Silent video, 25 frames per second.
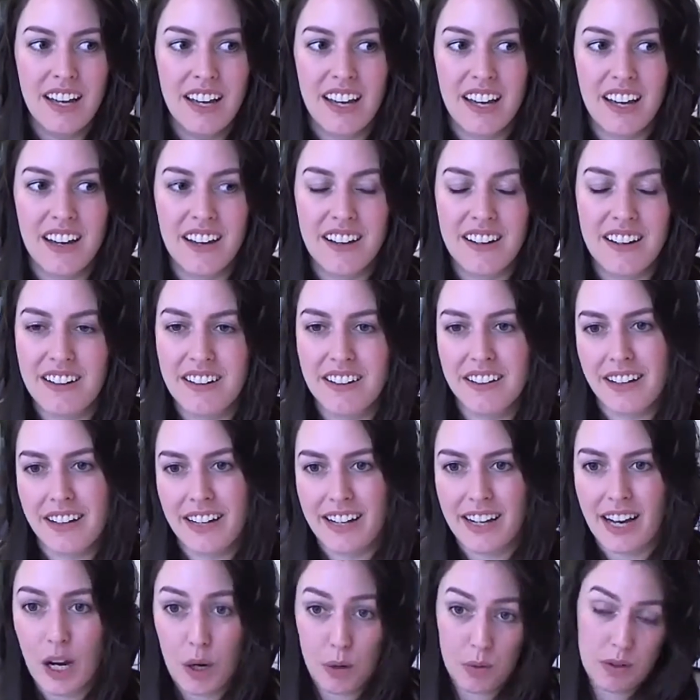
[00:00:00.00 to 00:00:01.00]
And
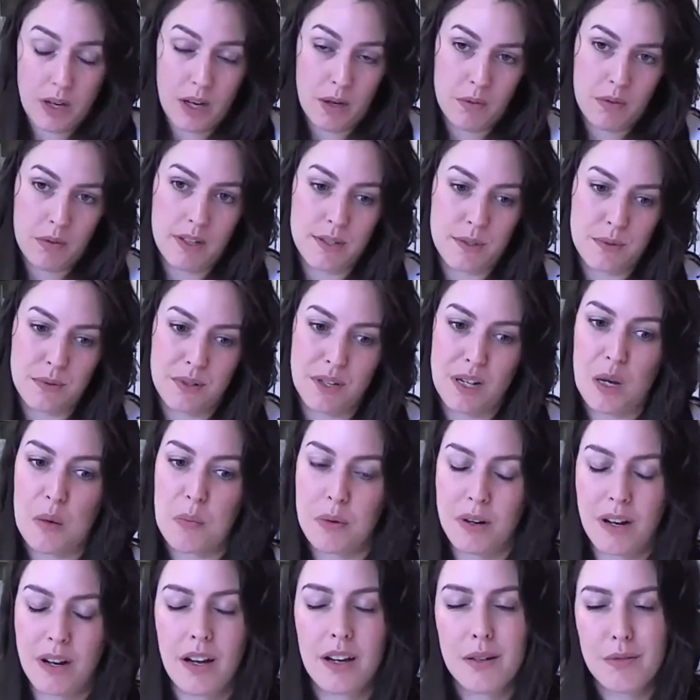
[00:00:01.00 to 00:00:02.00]
like, I, I was wearing a
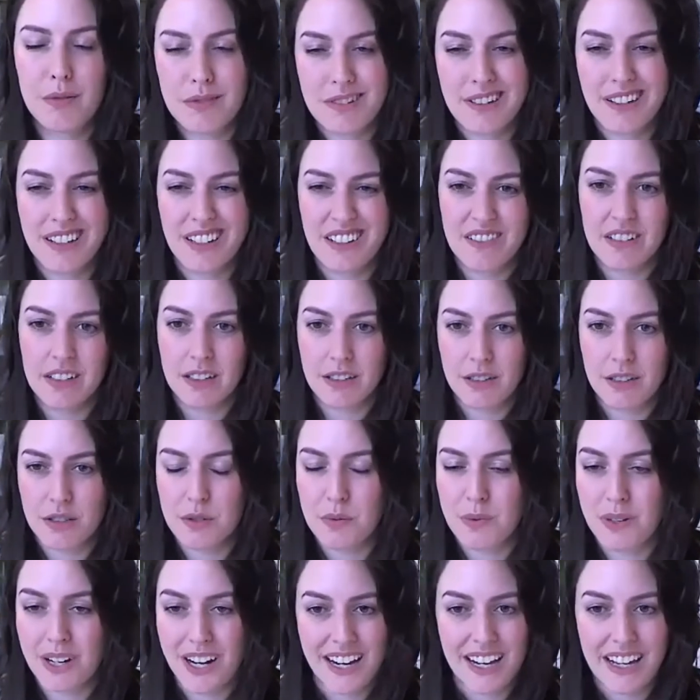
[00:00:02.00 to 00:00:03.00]
bra. It was kind of a loose
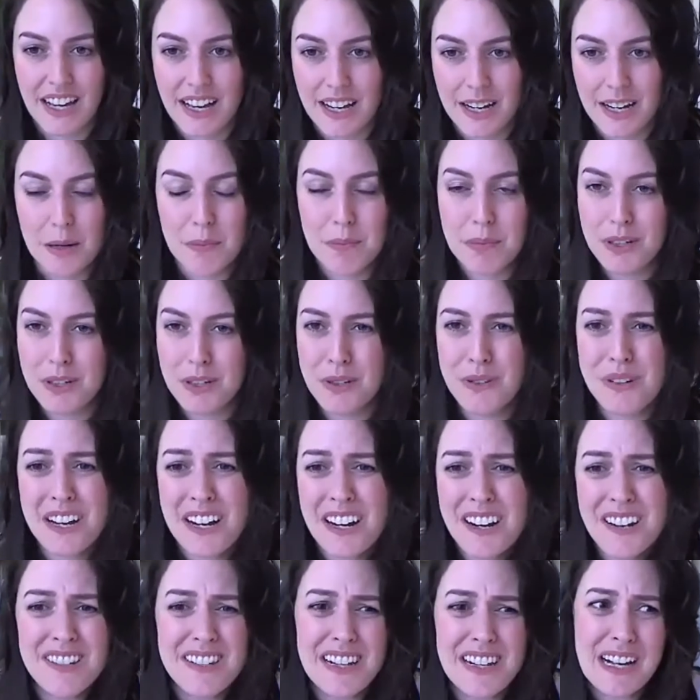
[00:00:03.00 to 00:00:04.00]
one. I get it, but who
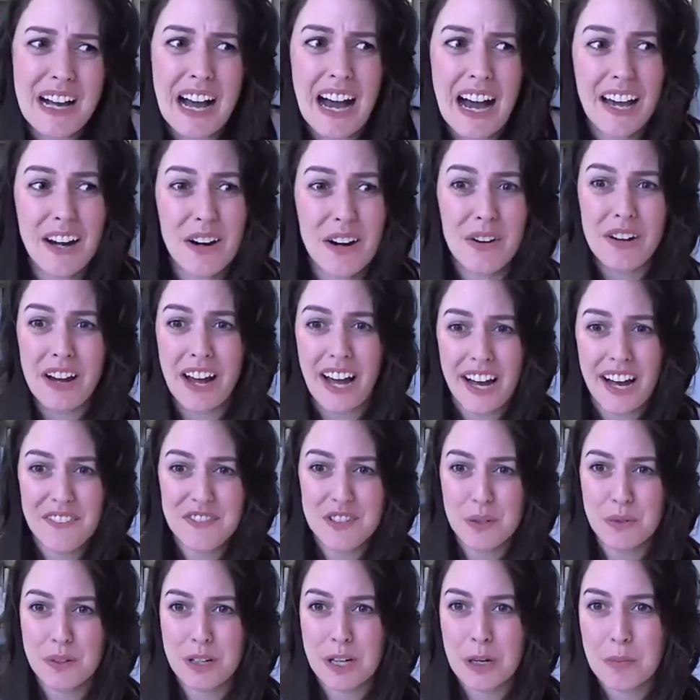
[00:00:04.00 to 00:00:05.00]
cares? Like, I don't have
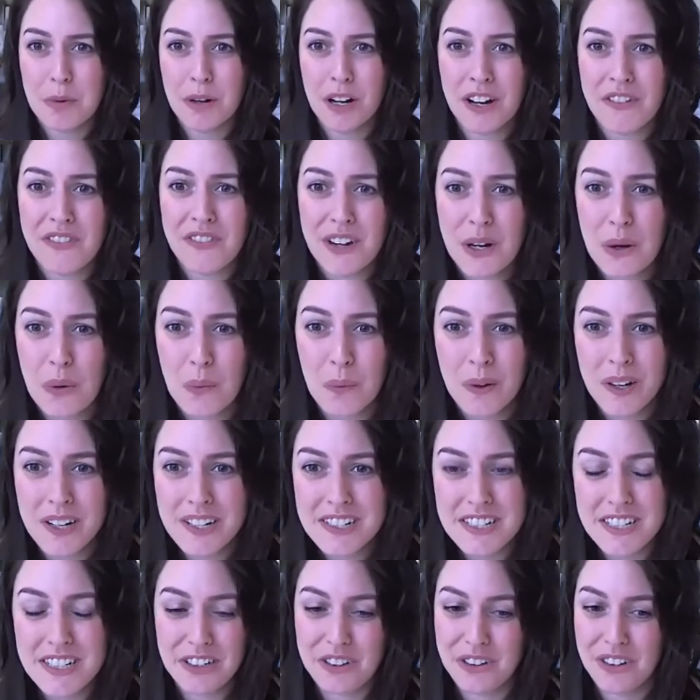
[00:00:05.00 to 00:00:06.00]
to wear a bra if I don't
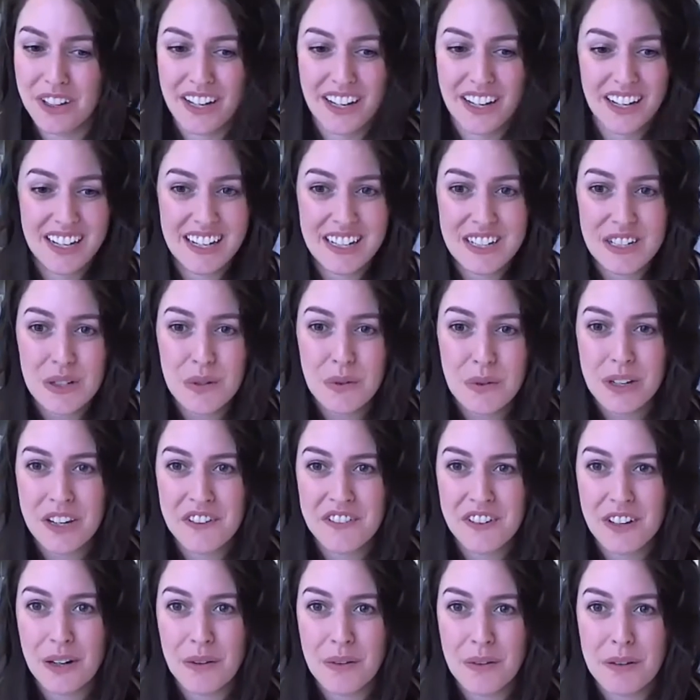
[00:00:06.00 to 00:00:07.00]
want to, like I can do yeah.
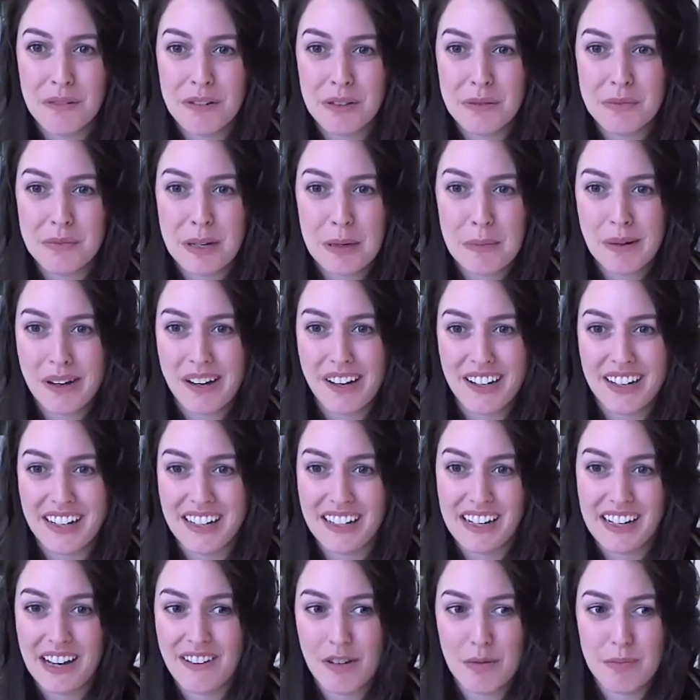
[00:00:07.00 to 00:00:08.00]
whatever I want with my
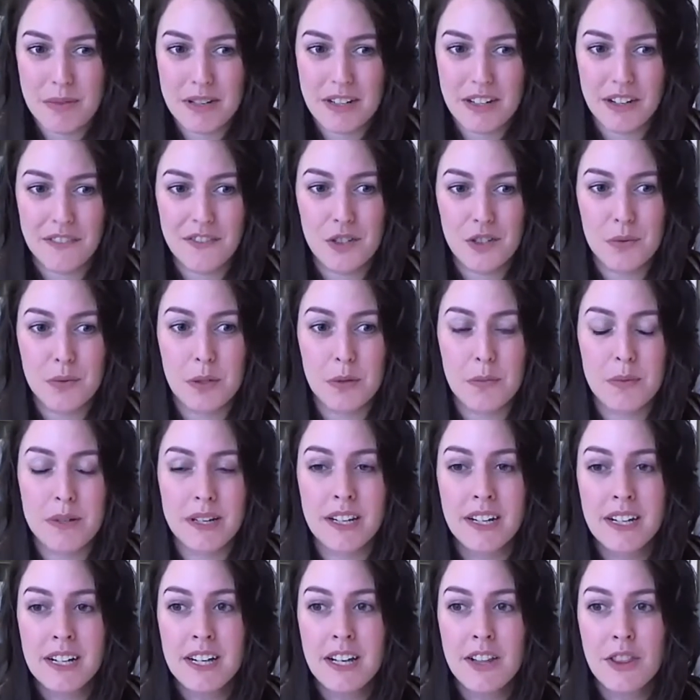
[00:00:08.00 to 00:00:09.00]
body and have it be comfortable.
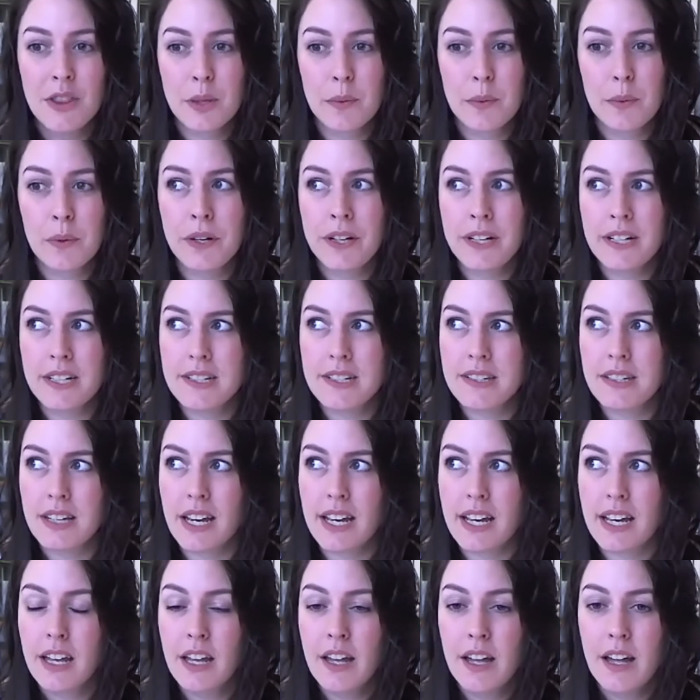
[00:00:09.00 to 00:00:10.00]
But the point is
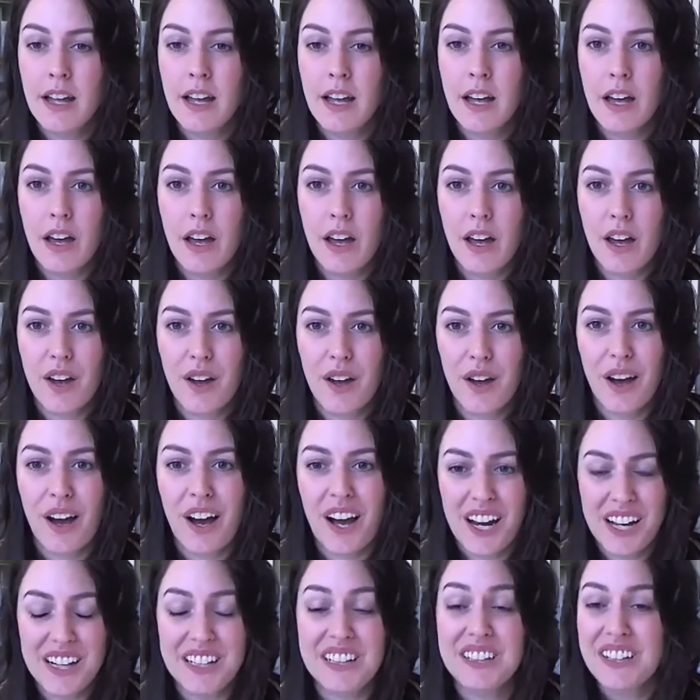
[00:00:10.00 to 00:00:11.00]
like,
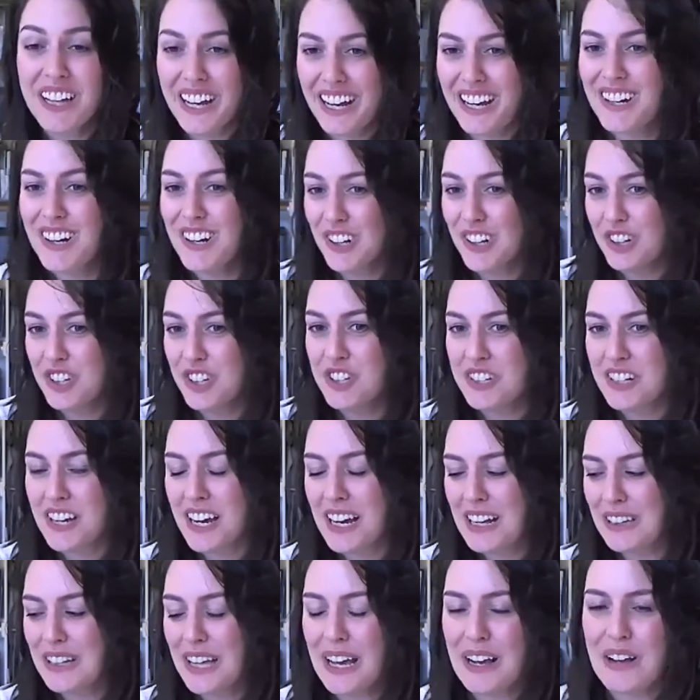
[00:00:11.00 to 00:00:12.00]
I later looked,
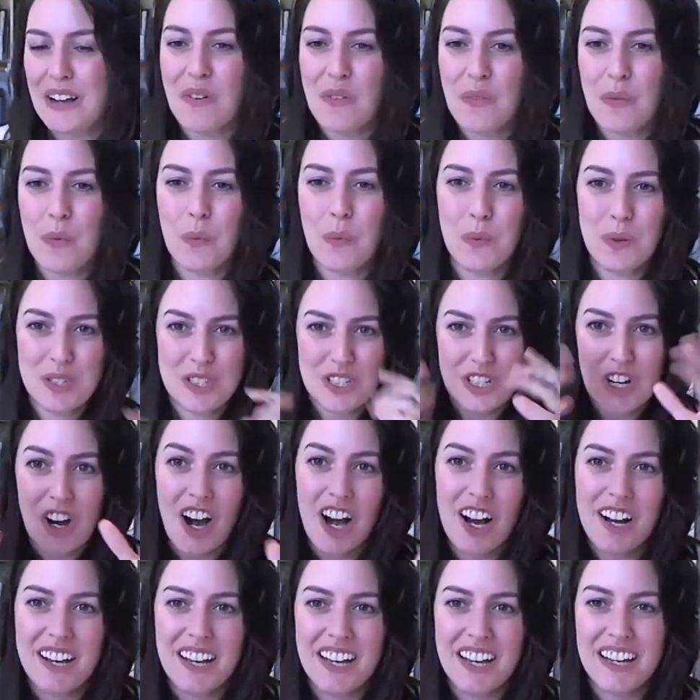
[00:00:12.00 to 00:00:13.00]
I like was
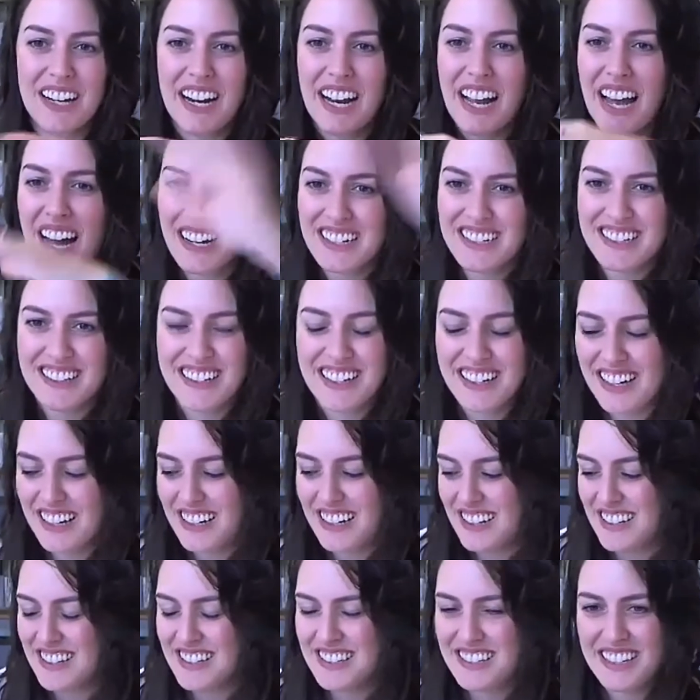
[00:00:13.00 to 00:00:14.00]
talking and I acted like I
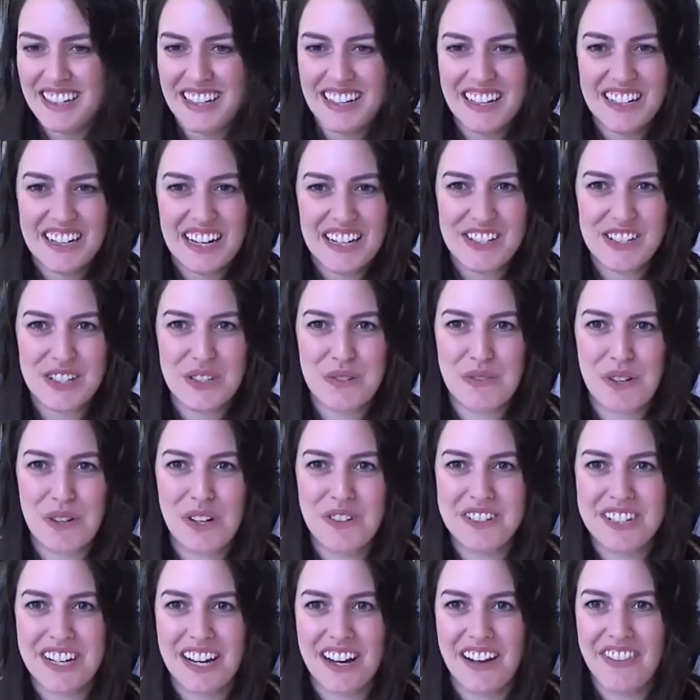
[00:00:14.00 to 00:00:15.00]
didn't see it. And I just
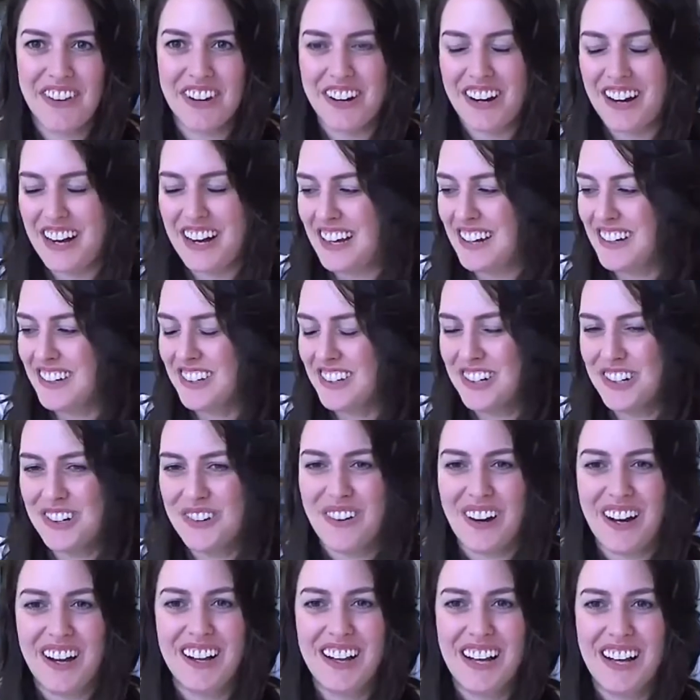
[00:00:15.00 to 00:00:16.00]
wrote down their handle
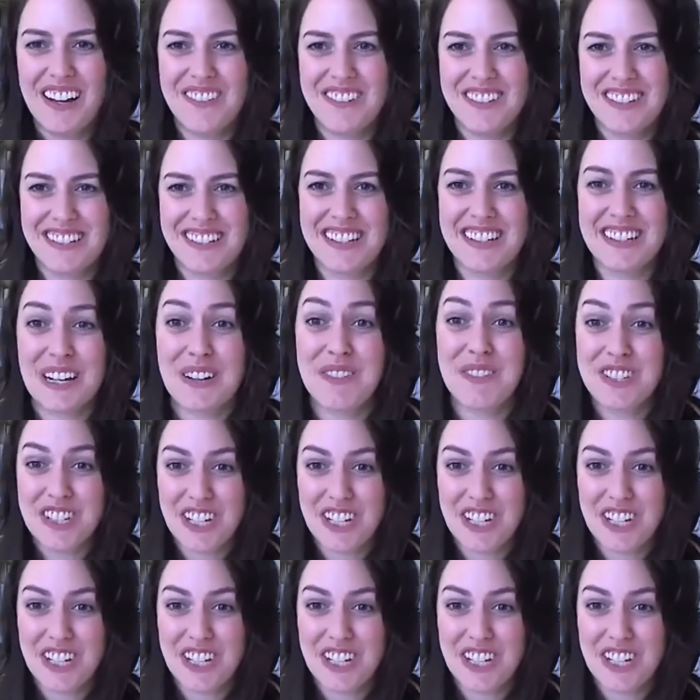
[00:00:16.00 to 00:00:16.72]
while I was, cause I was